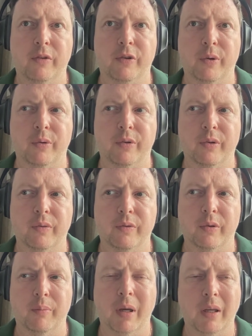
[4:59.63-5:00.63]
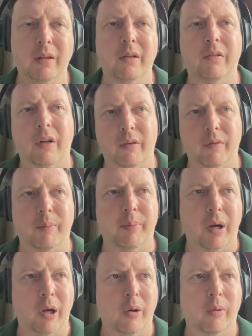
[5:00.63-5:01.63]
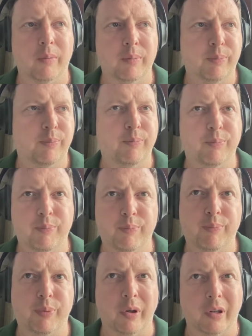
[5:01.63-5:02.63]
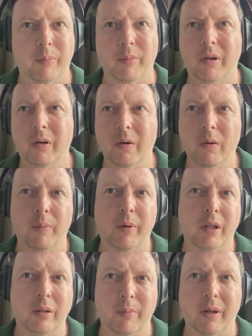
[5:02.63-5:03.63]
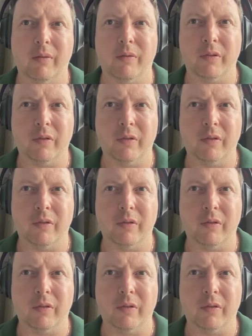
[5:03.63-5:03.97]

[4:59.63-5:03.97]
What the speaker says: So making these out of a printed material, making them out of